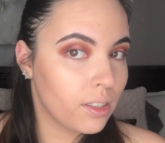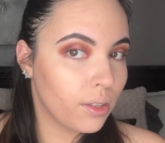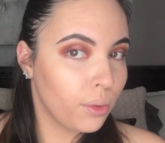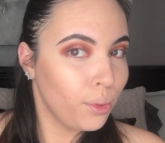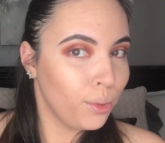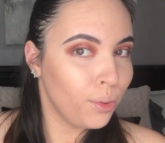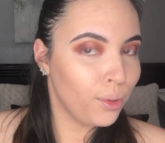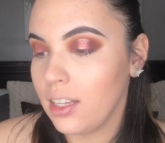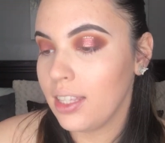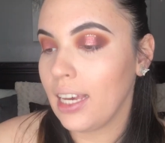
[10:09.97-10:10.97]
Ooh.
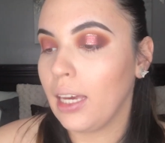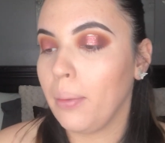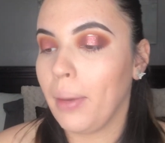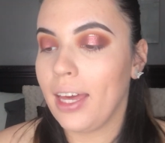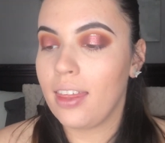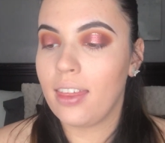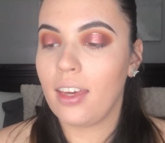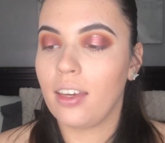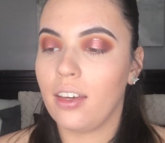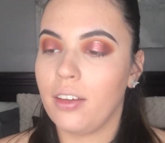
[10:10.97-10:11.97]
Taking my thick
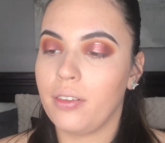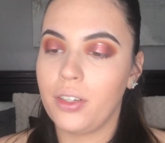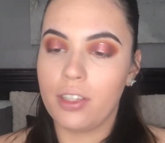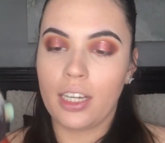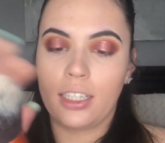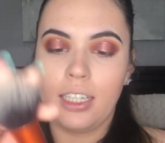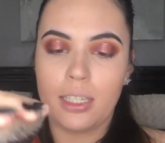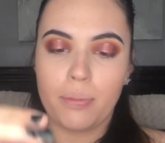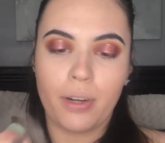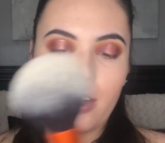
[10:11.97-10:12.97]
Real Techniques
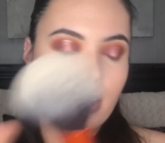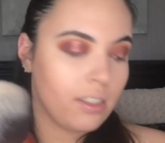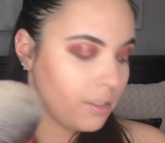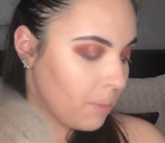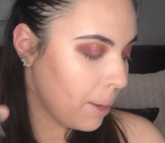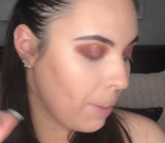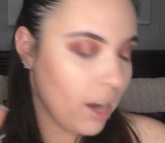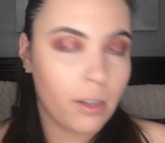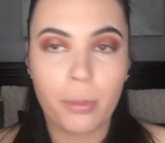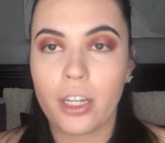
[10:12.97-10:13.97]
brush, my
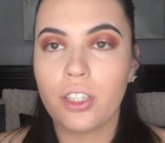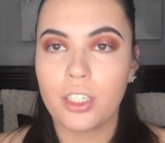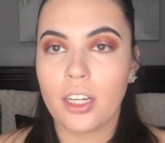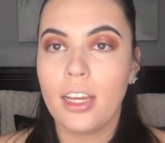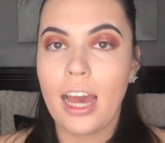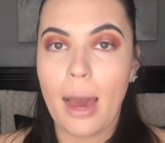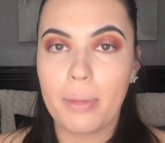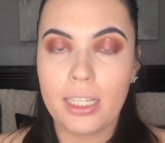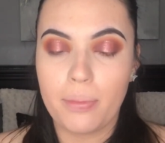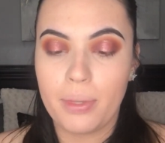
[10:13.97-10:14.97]
powder brush, I'm
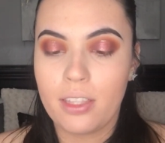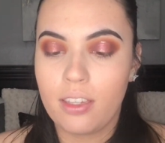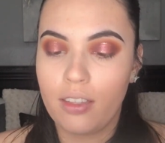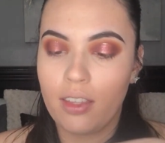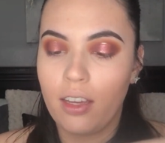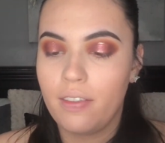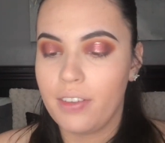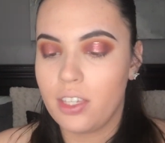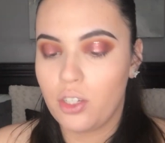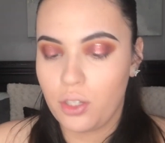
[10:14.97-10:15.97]
gonna dip into the
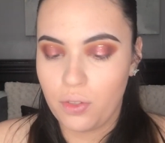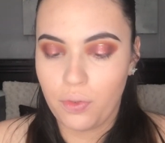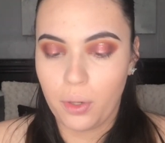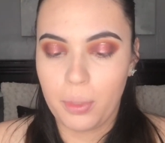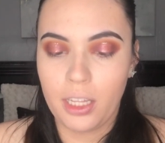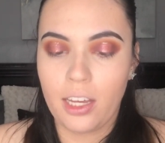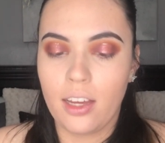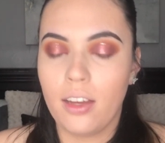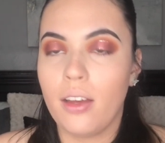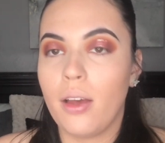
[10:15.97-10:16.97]
Physicians
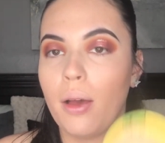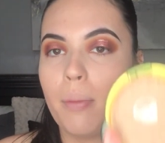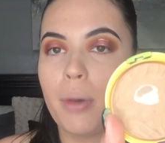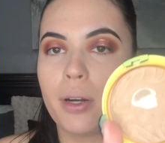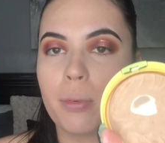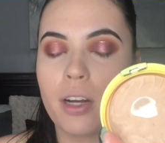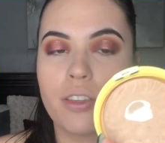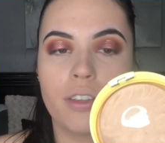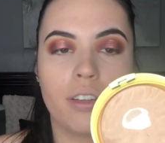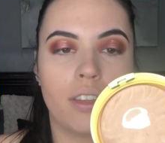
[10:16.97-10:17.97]
Formula Butter
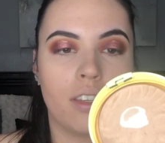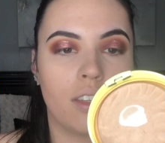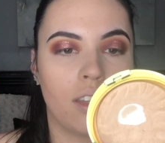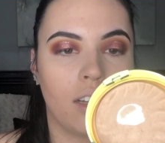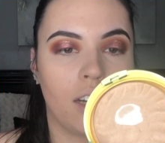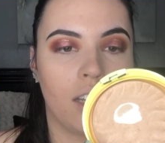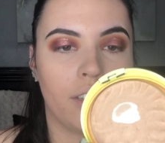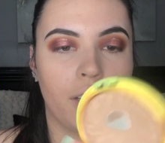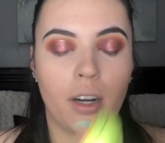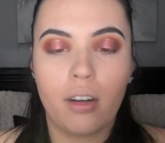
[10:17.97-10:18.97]
Bronzer. This is in the
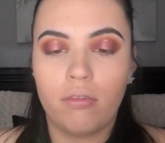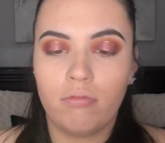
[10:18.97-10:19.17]
color,